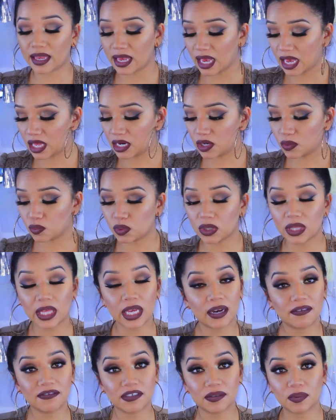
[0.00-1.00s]
again, really
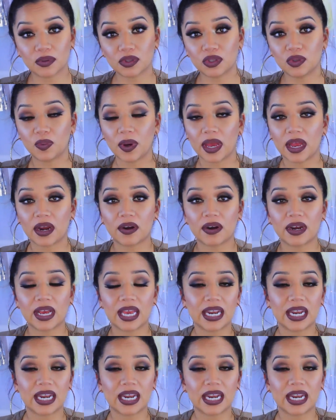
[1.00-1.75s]
comfortable to wear,